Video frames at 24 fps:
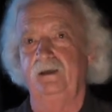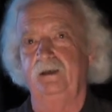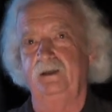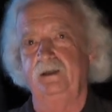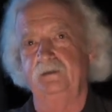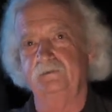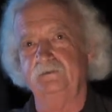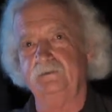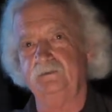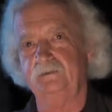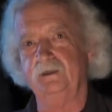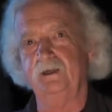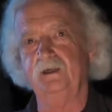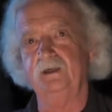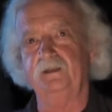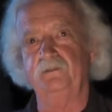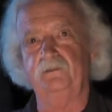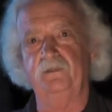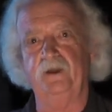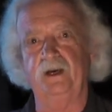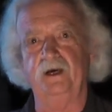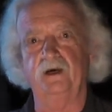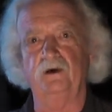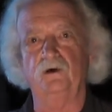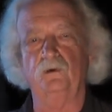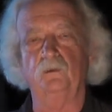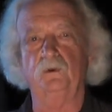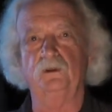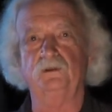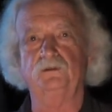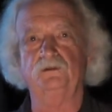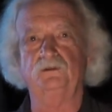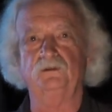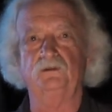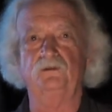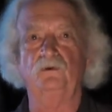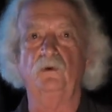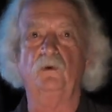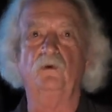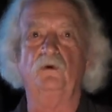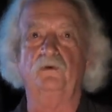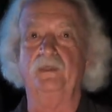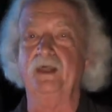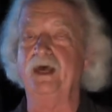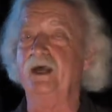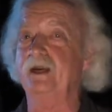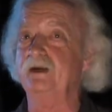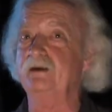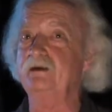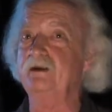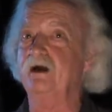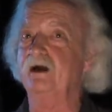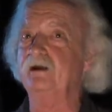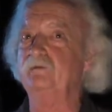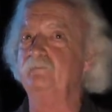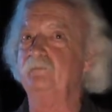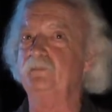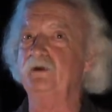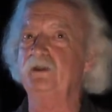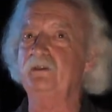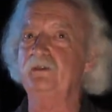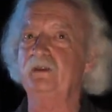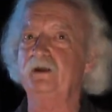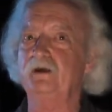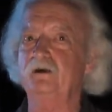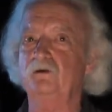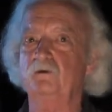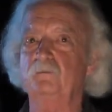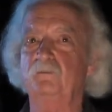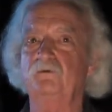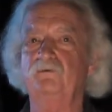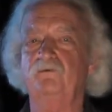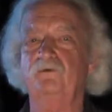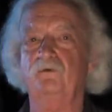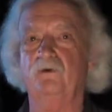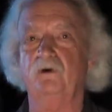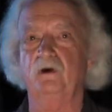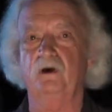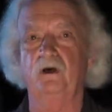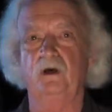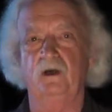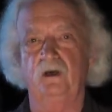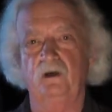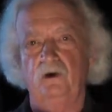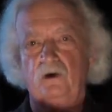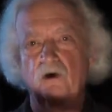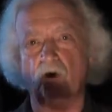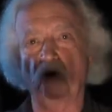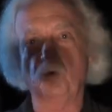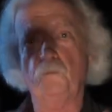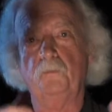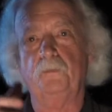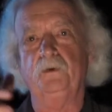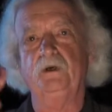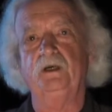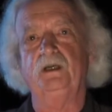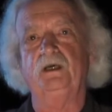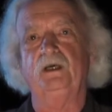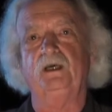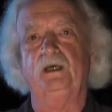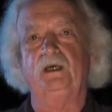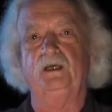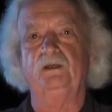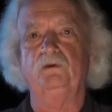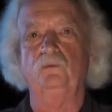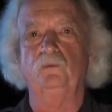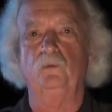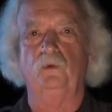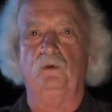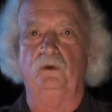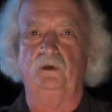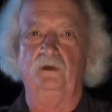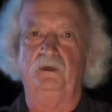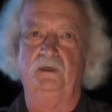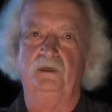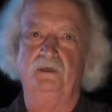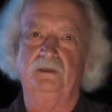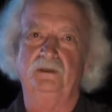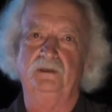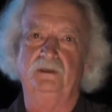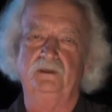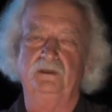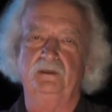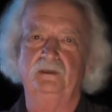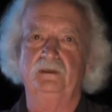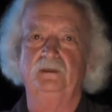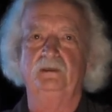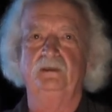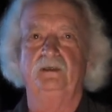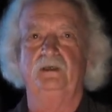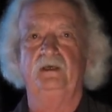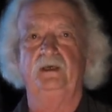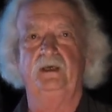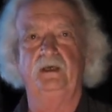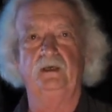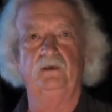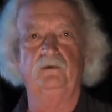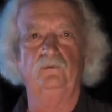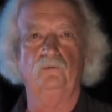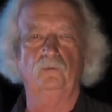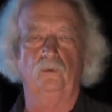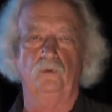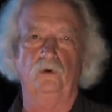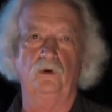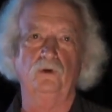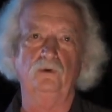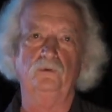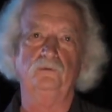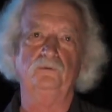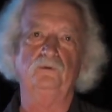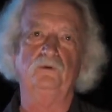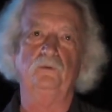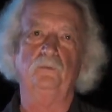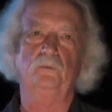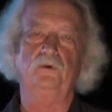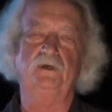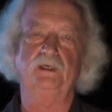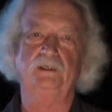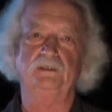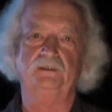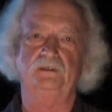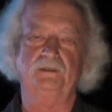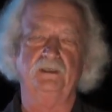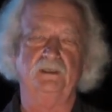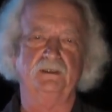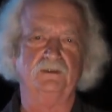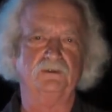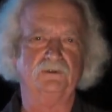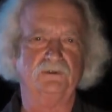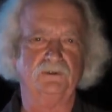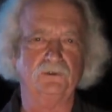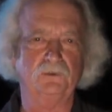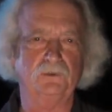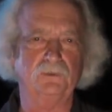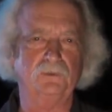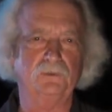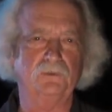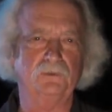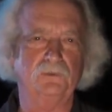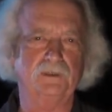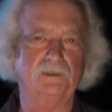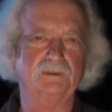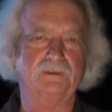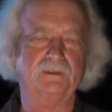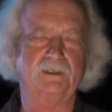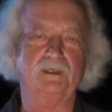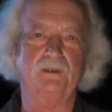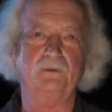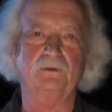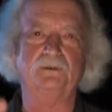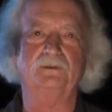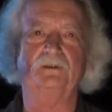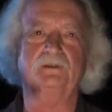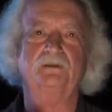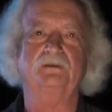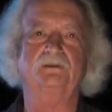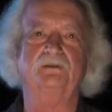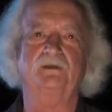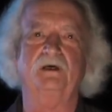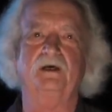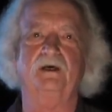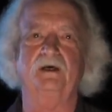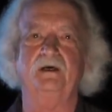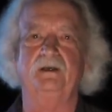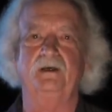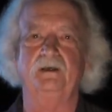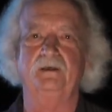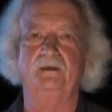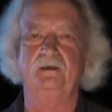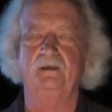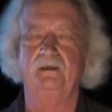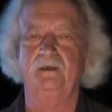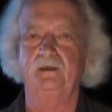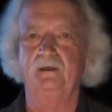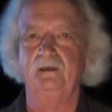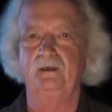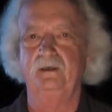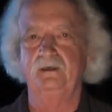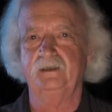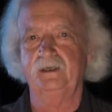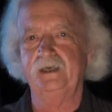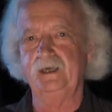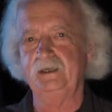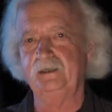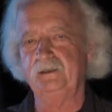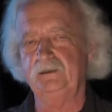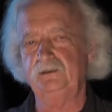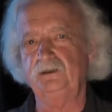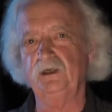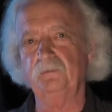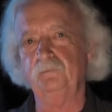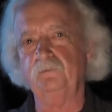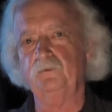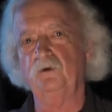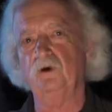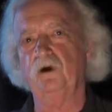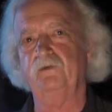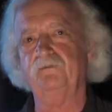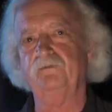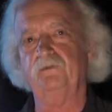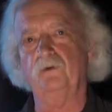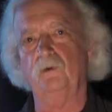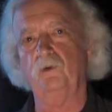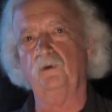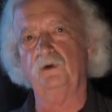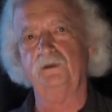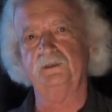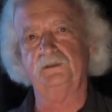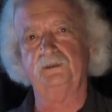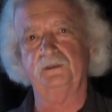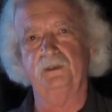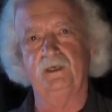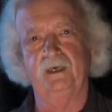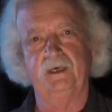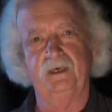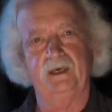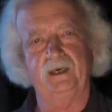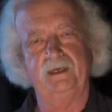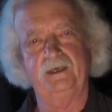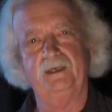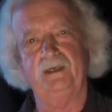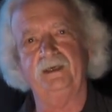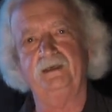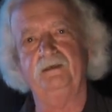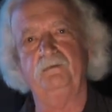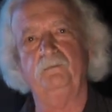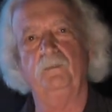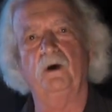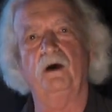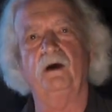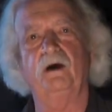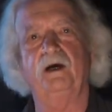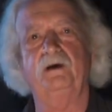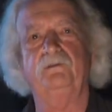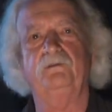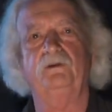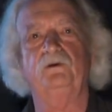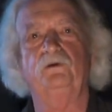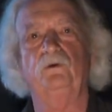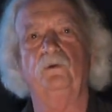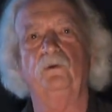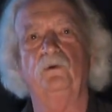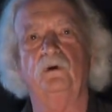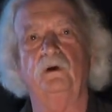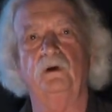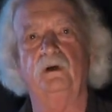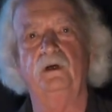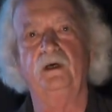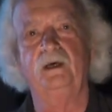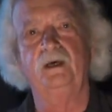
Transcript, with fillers: And suddenly there was a door that had not been there before, opening inward. In rode the prince, and as soon as he was inside, Katie jumped off the horse and hid behind the door,